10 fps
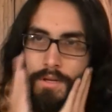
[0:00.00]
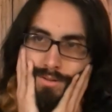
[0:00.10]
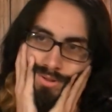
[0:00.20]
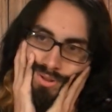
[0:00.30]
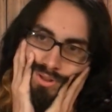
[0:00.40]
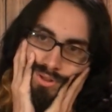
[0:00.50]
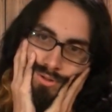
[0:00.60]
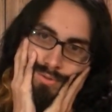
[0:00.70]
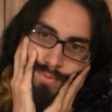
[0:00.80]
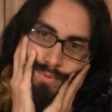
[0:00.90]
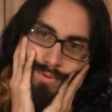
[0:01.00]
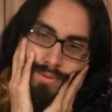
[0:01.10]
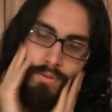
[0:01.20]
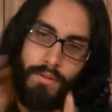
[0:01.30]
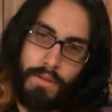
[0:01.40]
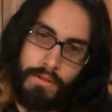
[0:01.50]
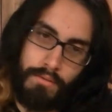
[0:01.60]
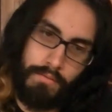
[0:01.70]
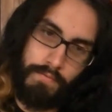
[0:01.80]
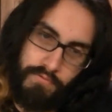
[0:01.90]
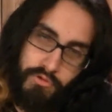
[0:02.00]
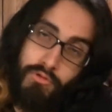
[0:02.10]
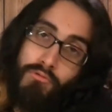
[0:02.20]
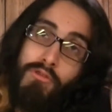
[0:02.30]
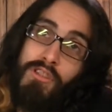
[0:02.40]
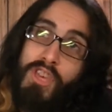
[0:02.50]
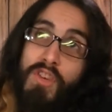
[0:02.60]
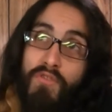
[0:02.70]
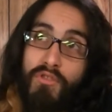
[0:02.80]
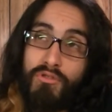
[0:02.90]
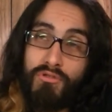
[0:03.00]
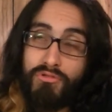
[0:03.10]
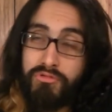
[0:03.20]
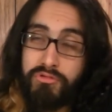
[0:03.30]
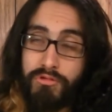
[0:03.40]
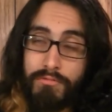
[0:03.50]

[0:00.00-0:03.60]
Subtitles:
They gotta choose between the lesser of two evils.